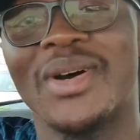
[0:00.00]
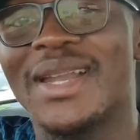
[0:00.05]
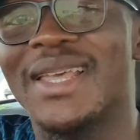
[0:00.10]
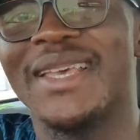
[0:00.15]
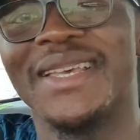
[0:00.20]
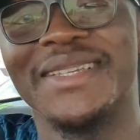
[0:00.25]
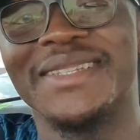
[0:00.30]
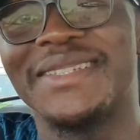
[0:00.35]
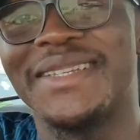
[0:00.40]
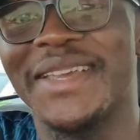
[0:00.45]

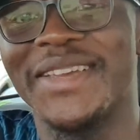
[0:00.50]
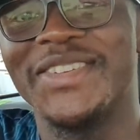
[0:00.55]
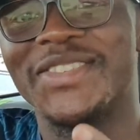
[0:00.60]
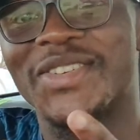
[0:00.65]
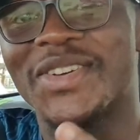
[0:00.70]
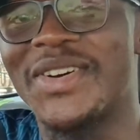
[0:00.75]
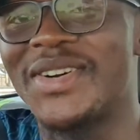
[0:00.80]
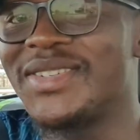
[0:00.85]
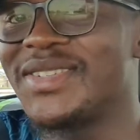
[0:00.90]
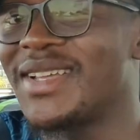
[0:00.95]
What is
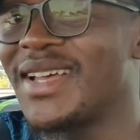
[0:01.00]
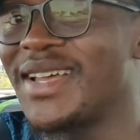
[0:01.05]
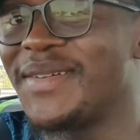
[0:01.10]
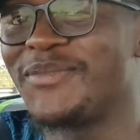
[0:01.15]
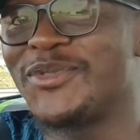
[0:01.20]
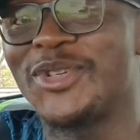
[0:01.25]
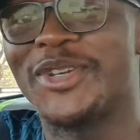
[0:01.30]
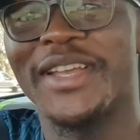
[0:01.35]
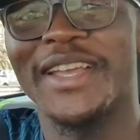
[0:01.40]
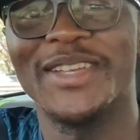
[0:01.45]
Change Cars?
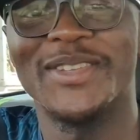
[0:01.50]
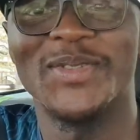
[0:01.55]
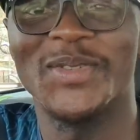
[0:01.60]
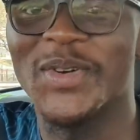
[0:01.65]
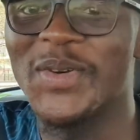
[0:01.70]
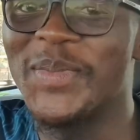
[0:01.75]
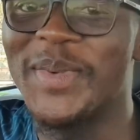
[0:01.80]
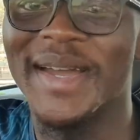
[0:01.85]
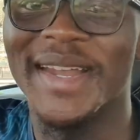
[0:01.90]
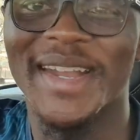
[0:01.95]
I'm sure you guys
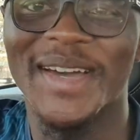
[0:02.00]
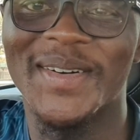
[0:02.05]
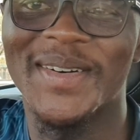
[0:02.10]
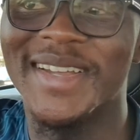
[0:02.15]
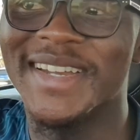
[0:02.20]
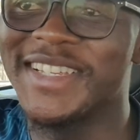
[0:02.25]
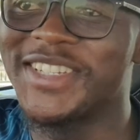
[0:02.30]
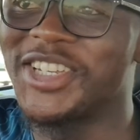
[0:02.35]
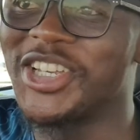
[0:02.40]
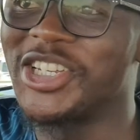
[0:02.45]
know by now
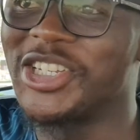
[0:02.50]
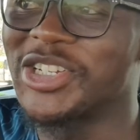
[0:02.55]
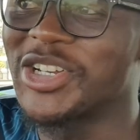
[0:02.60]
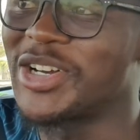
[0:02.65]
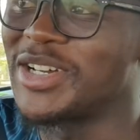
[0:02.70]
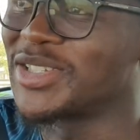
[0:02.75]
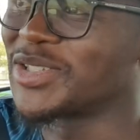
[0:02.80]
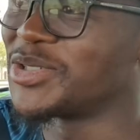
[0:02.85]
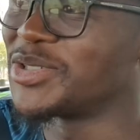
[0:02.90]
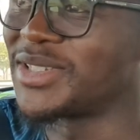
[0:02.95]
what is Change
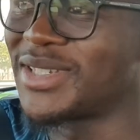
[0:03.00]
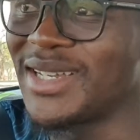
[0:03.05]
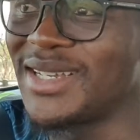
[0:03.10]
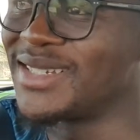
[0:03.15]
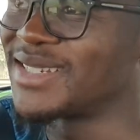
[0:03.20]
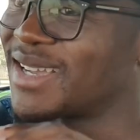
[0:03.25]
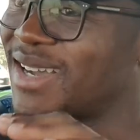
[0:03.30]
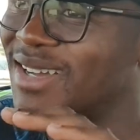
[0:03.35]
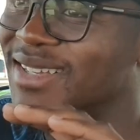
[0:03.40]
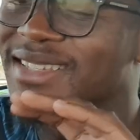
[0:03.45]
Cars, because
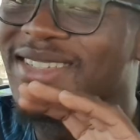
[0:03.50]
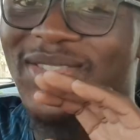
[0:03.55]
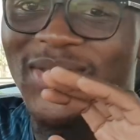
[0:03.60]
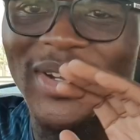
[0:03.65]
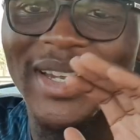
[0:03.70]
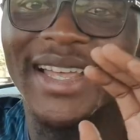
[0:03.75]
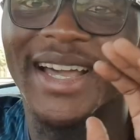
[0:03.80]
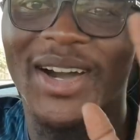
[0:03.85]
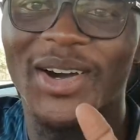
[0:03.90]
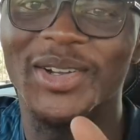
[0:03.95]
Change Cars is
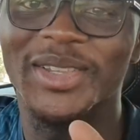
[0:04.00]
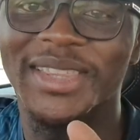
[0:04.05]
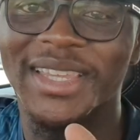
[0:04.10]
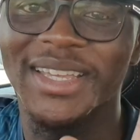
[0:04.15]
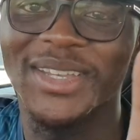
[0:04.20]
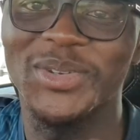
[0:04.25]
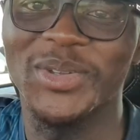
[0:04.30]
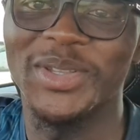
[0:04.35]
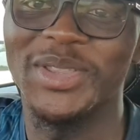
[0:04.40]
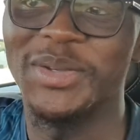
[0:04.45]
really out
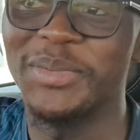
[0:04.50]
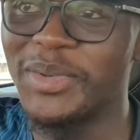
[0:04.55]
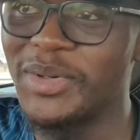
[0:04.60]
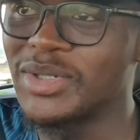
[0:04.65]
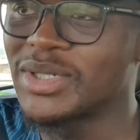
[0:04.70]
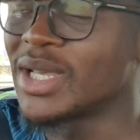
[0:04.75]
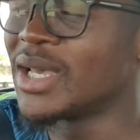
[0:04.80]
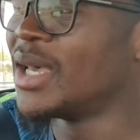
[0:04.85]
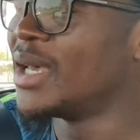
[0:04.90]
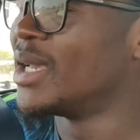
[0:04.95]
there doing the
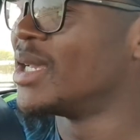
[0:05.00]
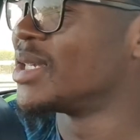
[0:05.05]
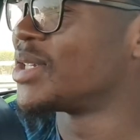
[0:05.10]
most.